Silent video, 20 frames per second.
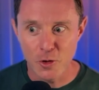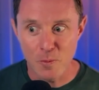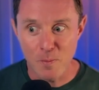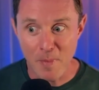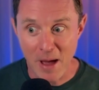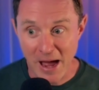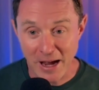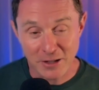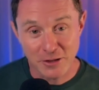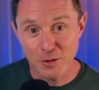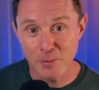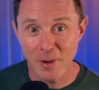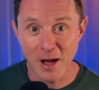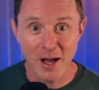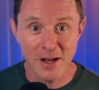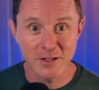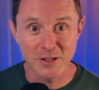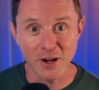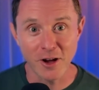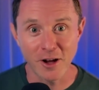
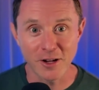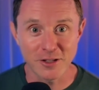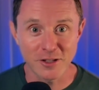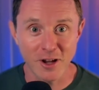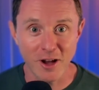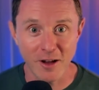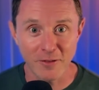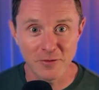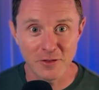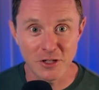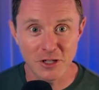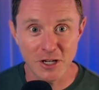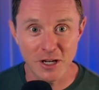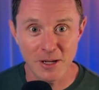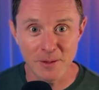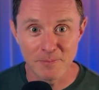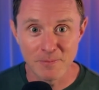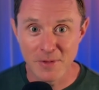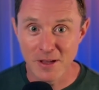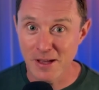maximize
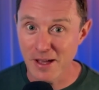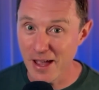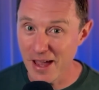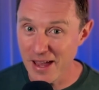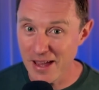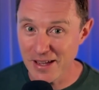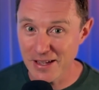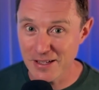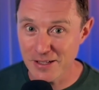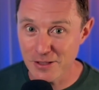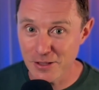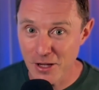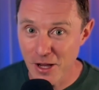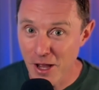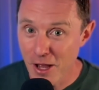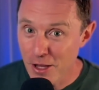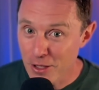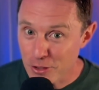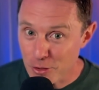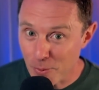autophagy and
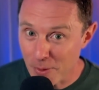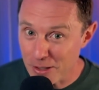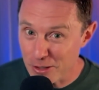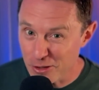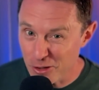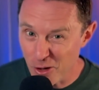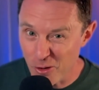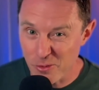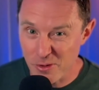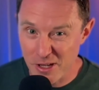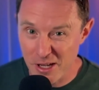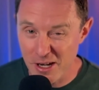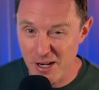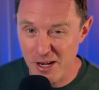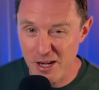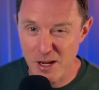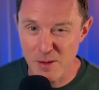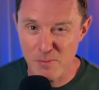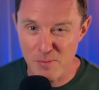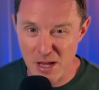so I don't get
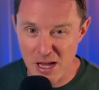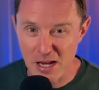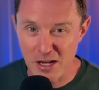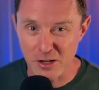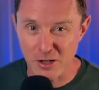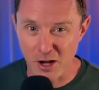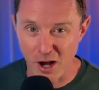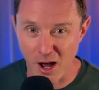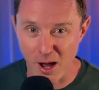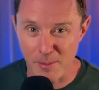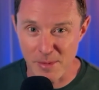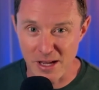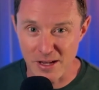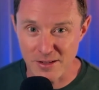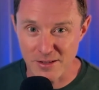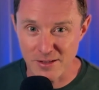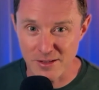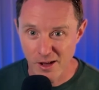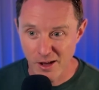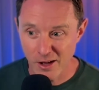any mean
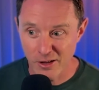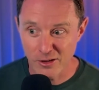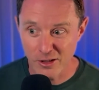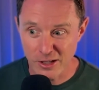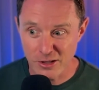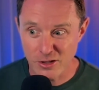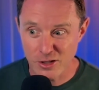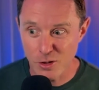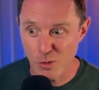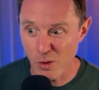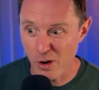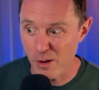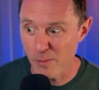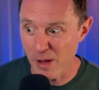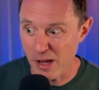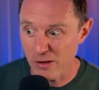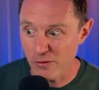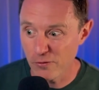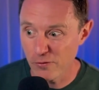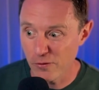comments, unless you want to
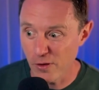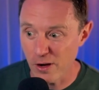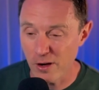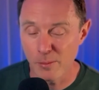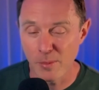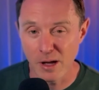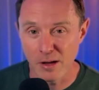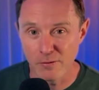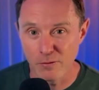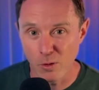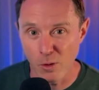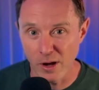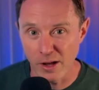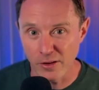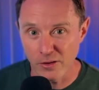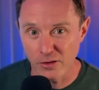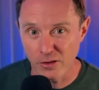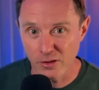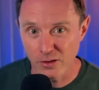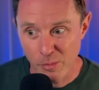make fun of my
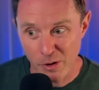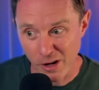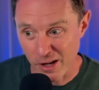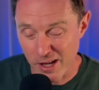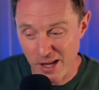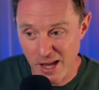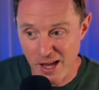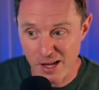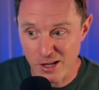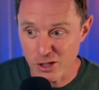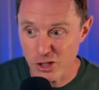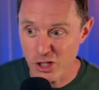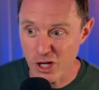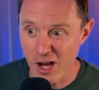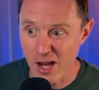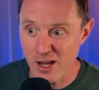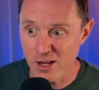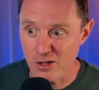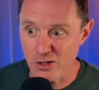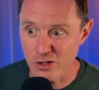voice. But I can't
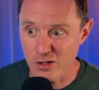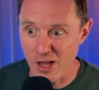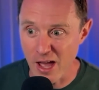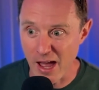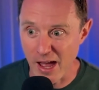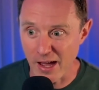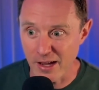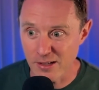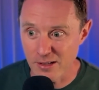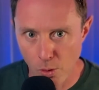change that.